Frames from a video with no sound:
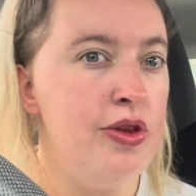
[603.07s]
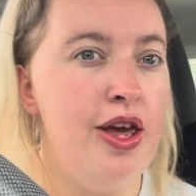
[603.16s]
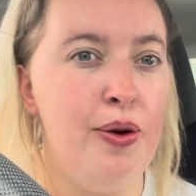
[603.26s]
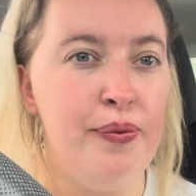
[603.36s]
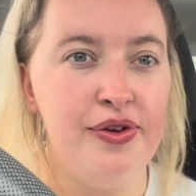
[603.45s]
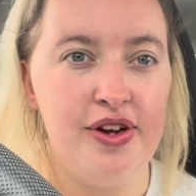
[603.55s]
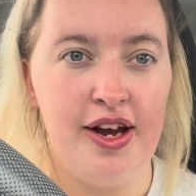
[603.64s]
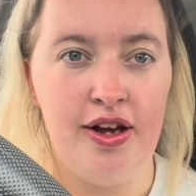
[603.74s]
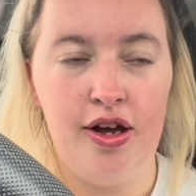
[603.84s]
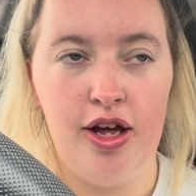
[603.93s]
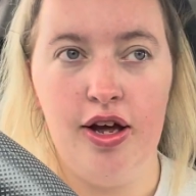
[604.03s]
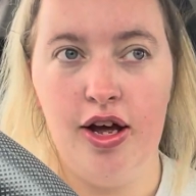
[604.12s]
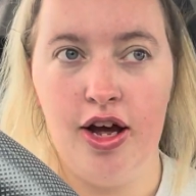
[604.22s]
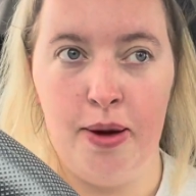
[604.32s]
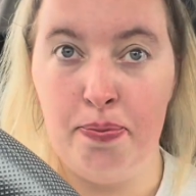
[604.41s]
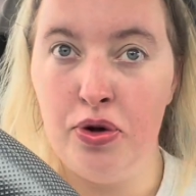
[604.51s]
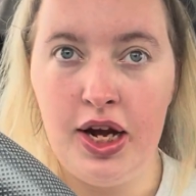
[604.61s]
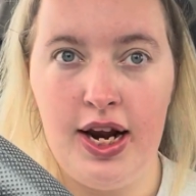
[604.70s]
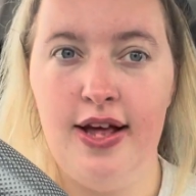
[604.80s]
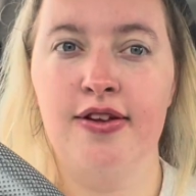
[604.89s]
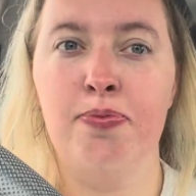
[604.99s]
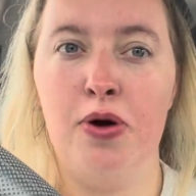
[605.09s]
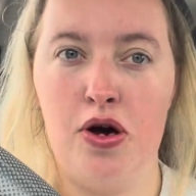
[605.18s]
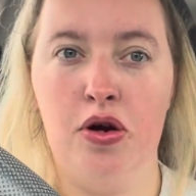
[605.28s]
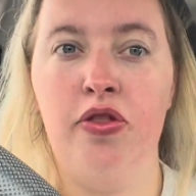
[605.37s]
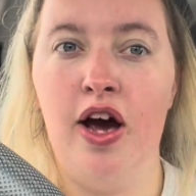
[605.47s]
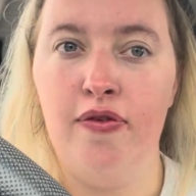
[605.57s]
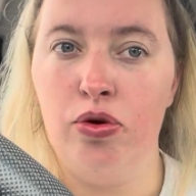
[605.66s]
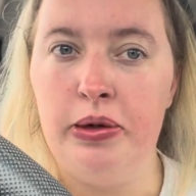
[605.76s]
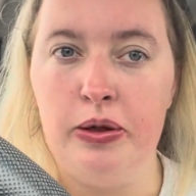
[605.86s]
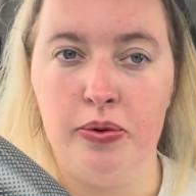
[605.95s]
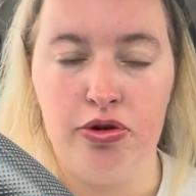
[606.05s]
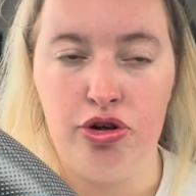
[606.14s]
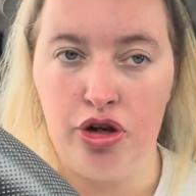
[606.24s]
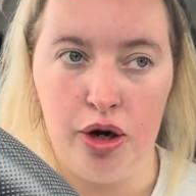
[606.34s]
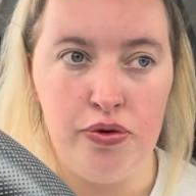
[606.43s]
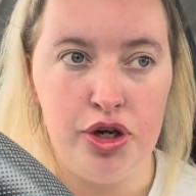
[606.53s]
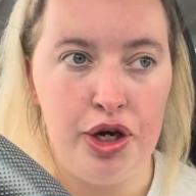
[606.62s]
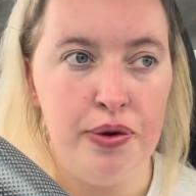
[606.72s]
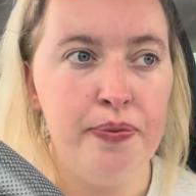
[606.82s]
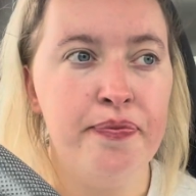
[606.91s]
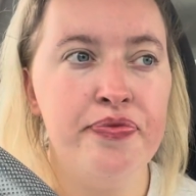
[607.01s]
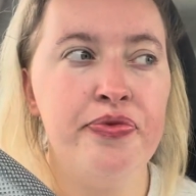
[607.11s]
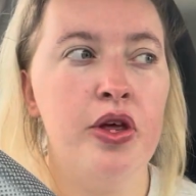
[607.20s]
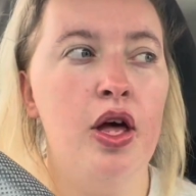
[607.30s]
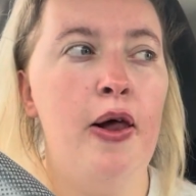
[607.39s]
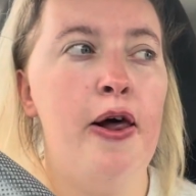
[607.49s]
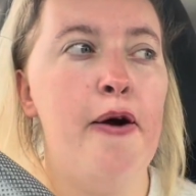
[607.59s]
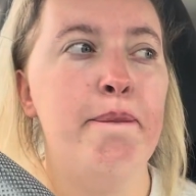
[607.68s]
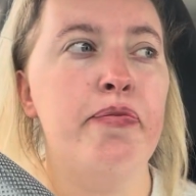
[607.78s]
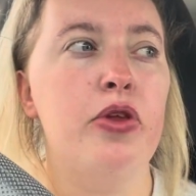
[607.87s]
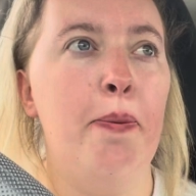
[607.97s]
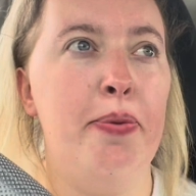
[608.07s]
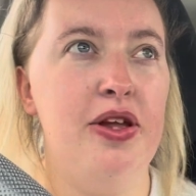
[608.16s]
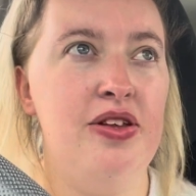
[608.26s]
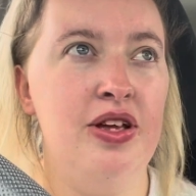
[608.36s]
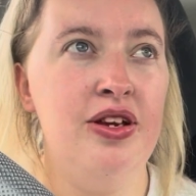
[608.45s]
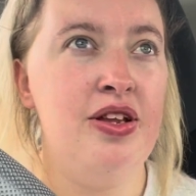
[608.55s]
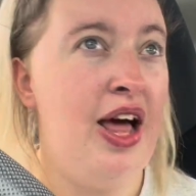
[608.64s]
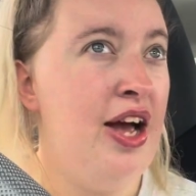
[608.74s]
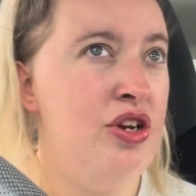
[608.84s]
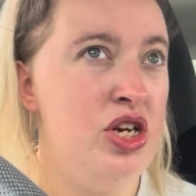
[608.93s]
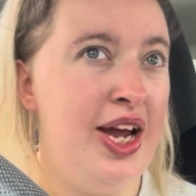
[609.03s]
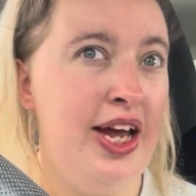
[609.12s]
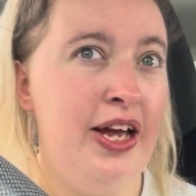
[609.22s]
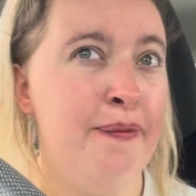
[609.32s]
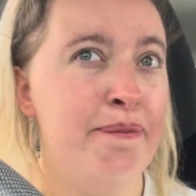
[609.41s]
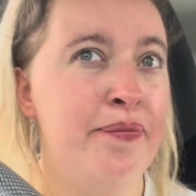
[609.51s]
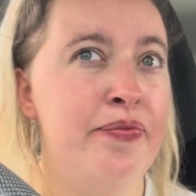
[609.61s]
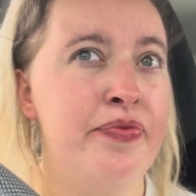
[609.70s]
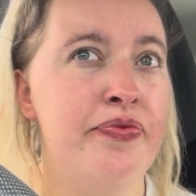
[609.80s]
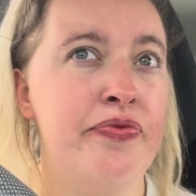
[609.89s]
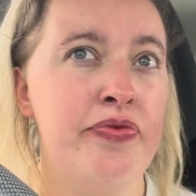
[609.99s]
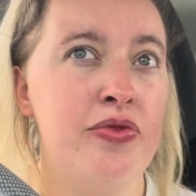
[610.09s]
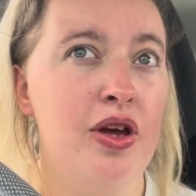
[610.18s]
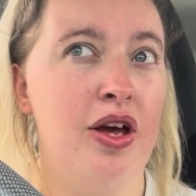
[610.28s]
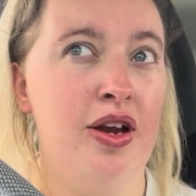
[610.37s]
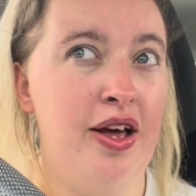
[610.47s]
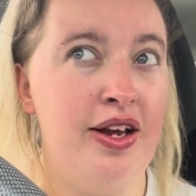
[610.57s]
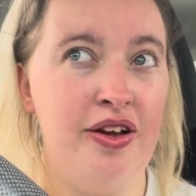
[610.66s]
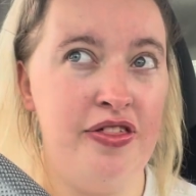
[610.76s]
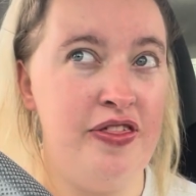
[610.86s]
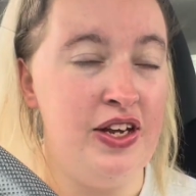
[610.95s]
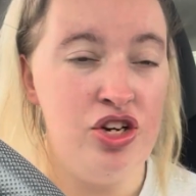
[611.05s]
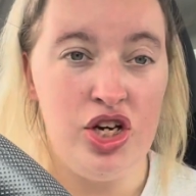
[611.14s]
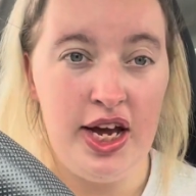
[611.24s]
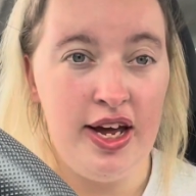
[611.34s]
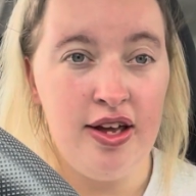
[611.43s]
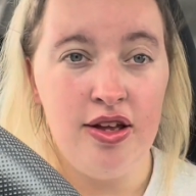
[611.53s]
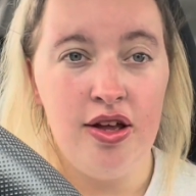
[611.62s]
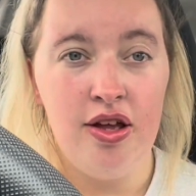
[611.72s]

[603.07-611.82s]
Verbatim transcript: It was like a bucket list park that I've always wanted to go to. But since last year and like this year,